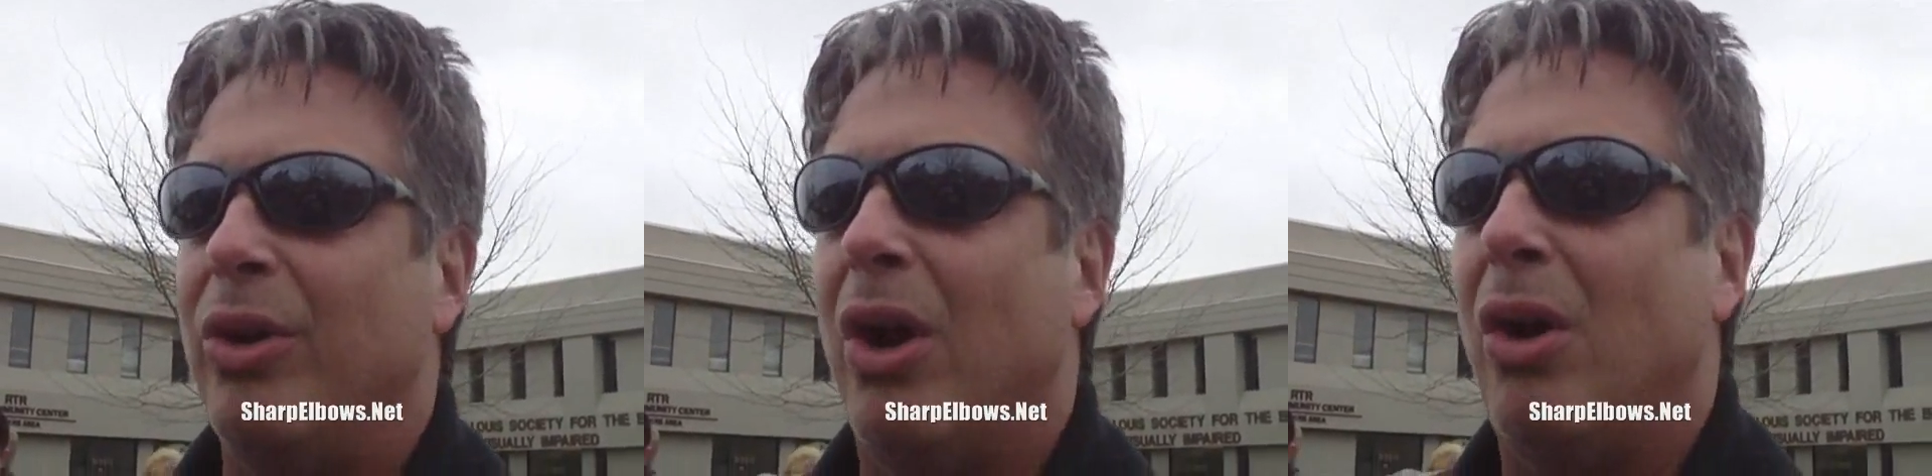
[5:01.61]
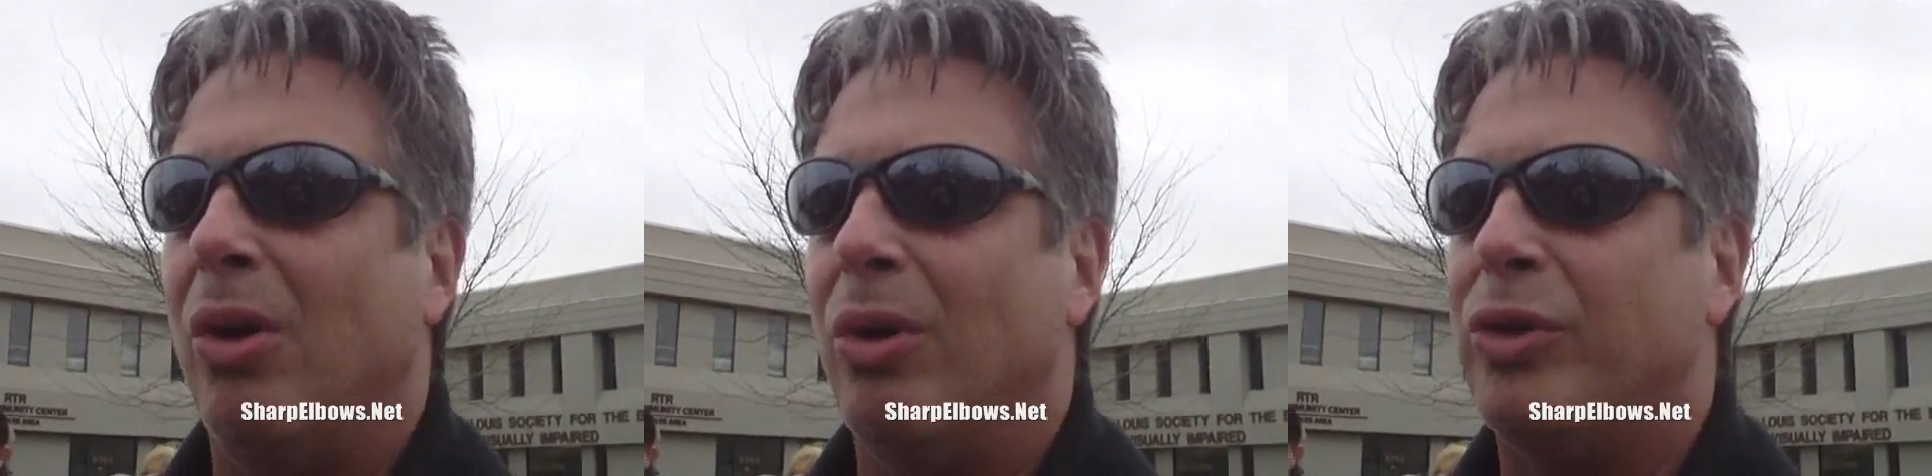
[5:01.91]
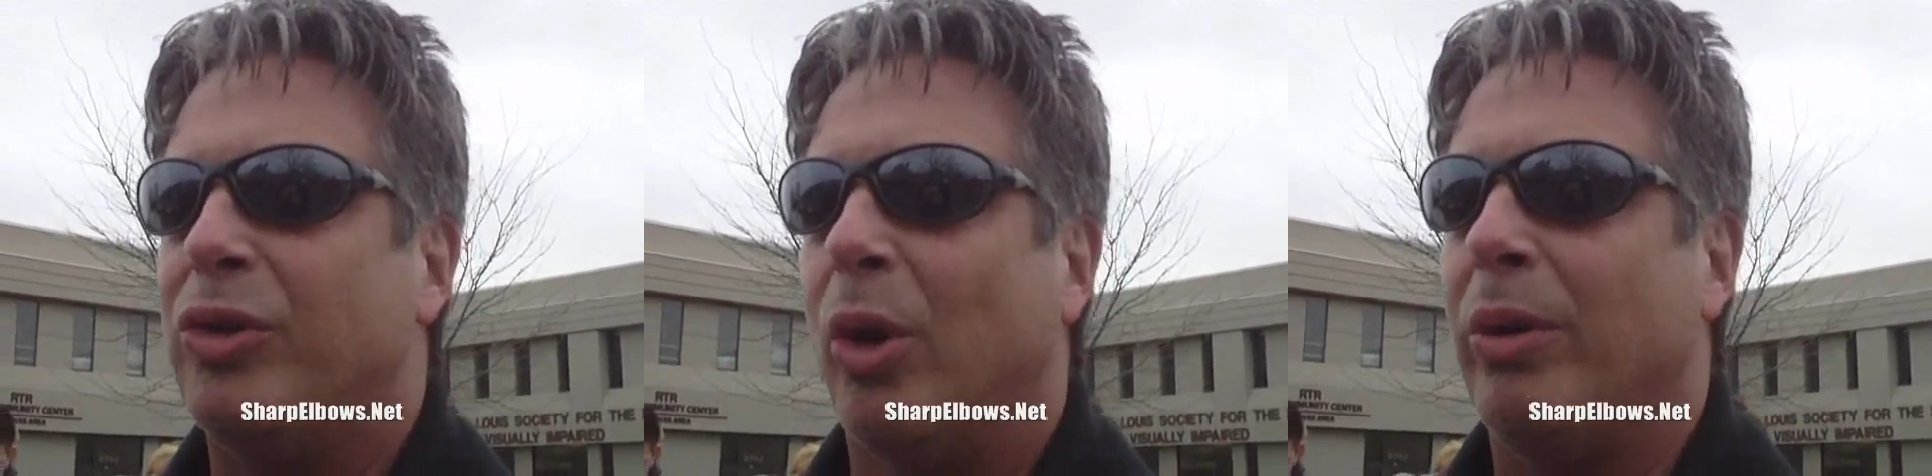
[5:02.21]
or
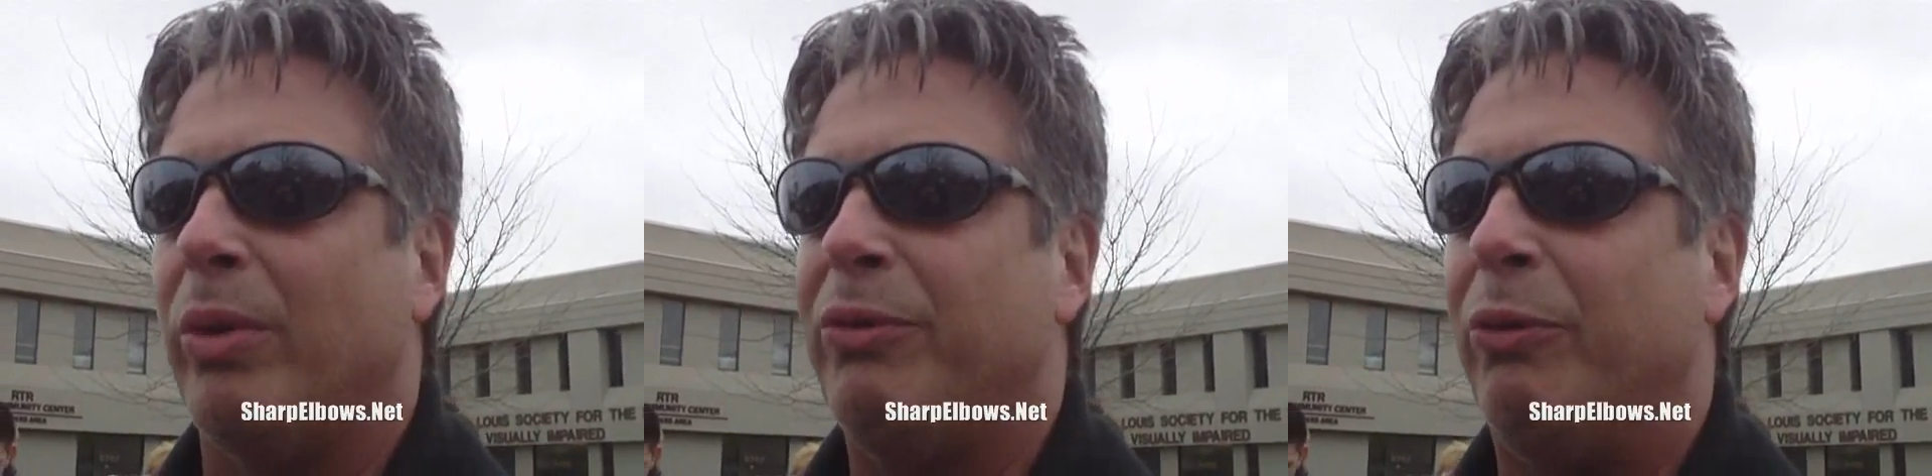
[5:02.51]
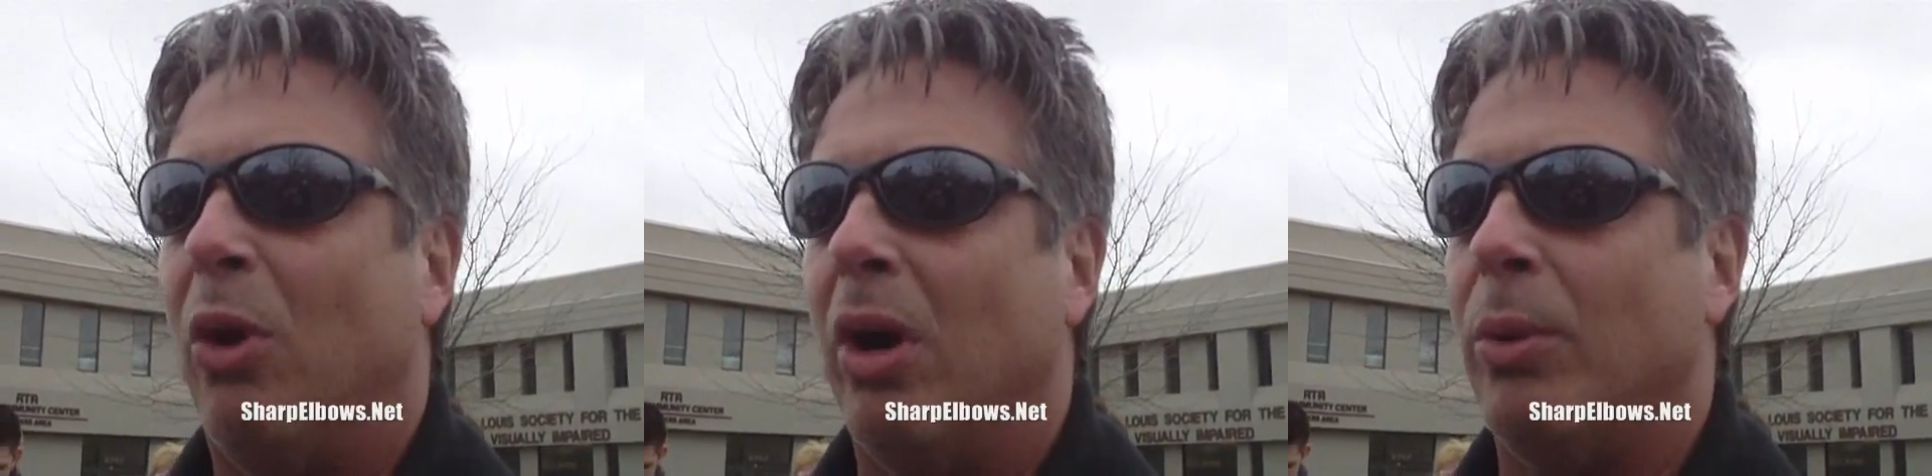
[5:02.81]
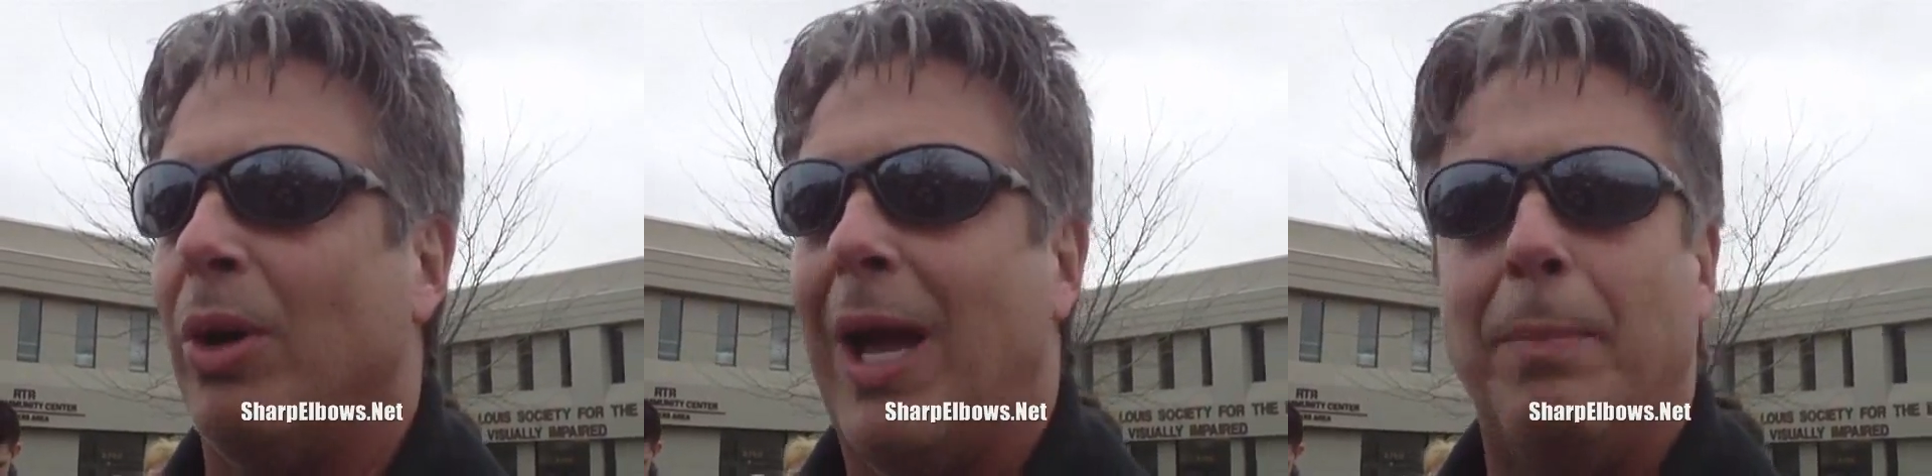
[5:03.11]
no tort
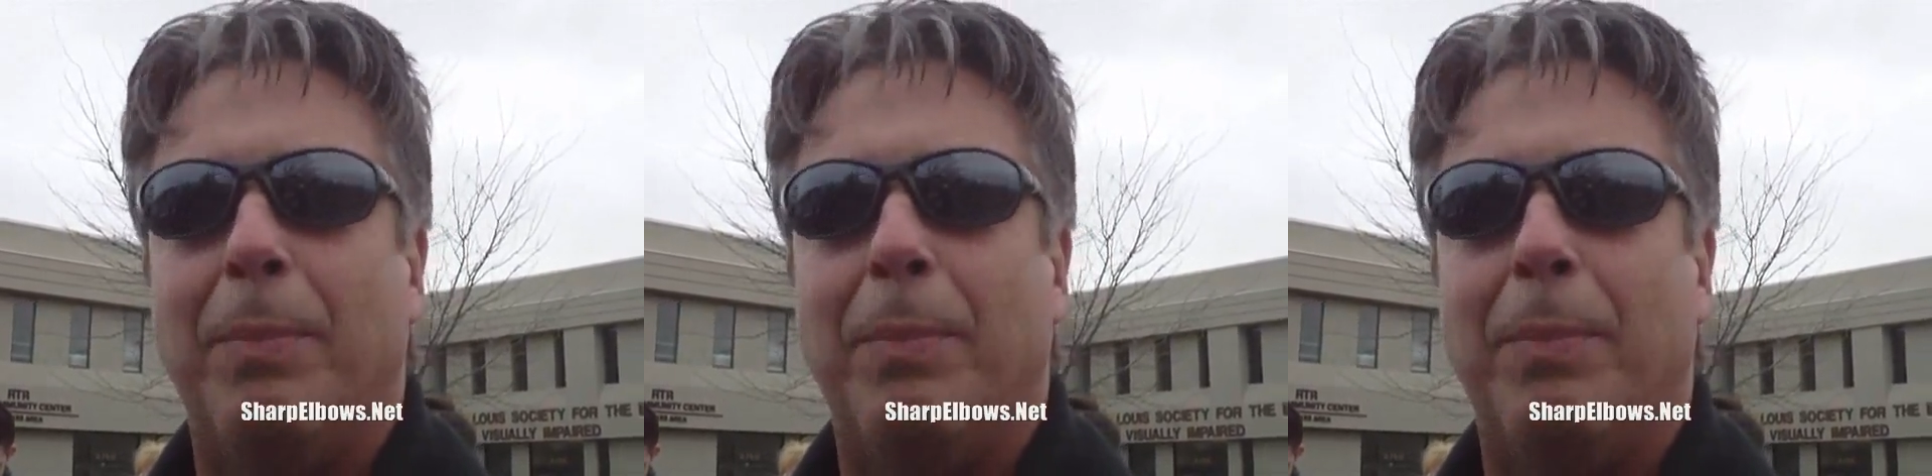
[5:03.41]
reform or